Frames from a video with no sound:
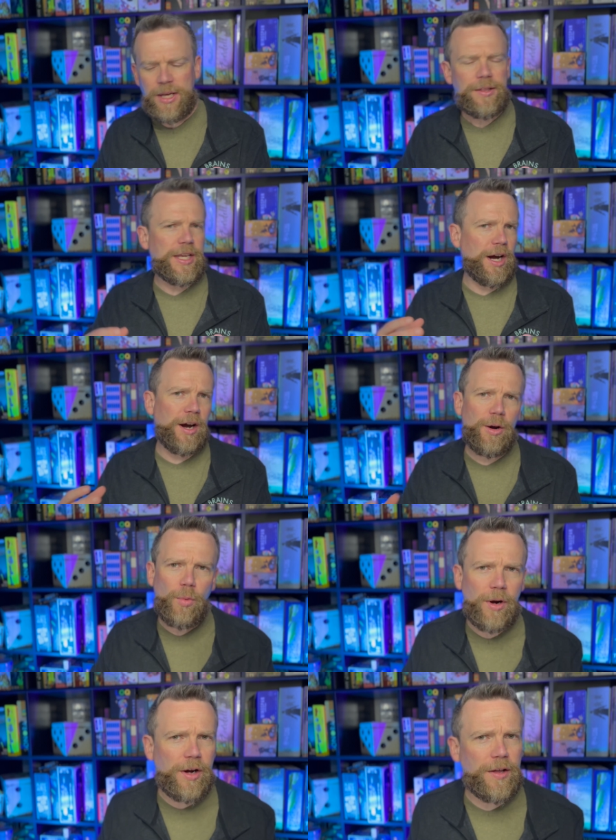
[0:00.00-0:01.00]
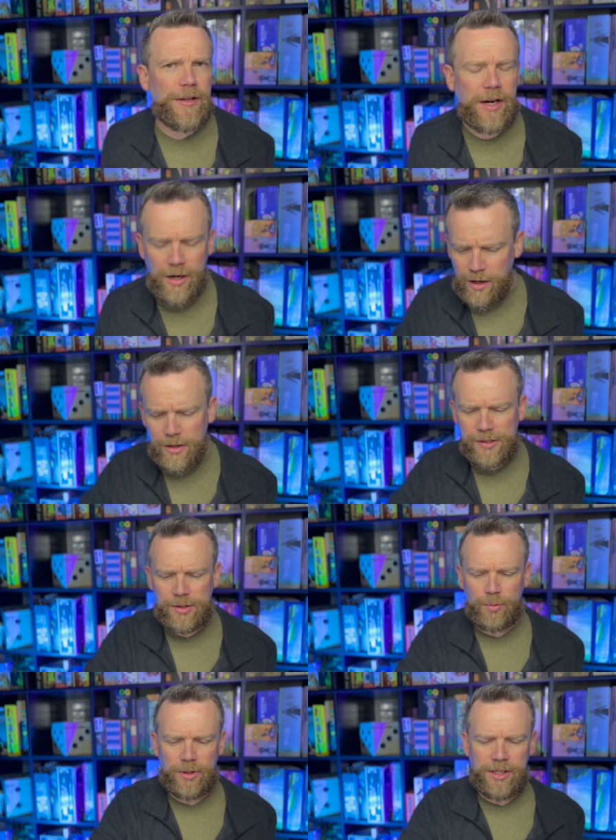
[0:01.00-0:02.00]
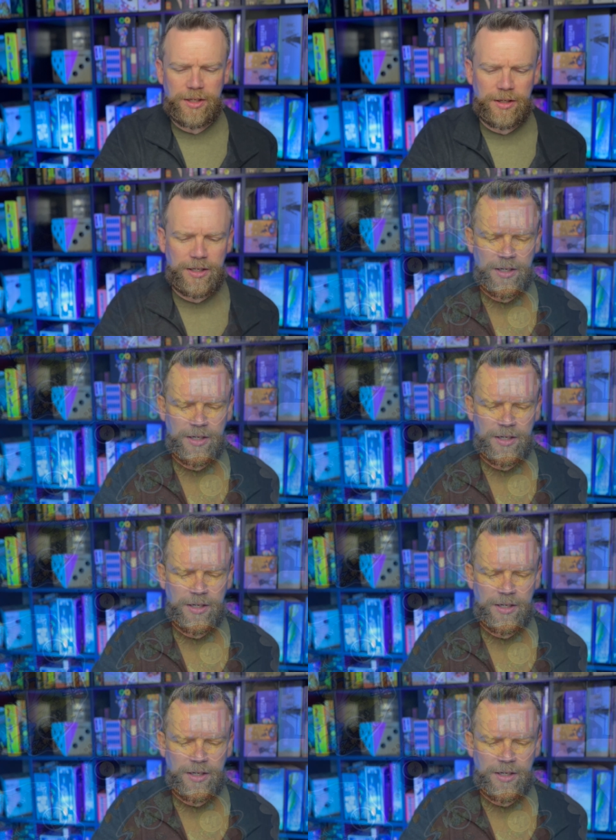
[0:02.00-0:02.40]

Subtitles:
The artwork on the cards is really good.